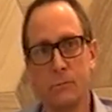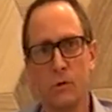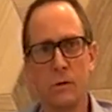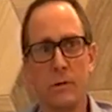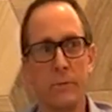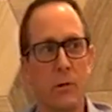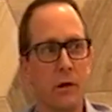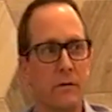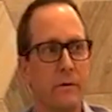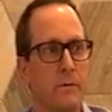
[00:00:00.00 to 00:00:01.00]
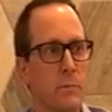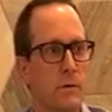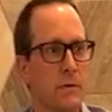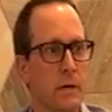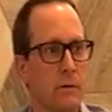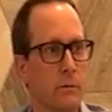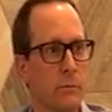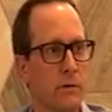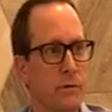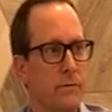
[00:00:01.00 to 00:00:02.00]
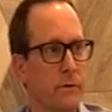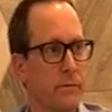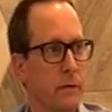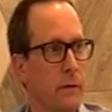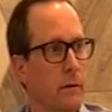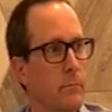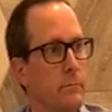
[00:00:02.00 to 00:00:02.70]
George Lane Park, 50% open June 15th.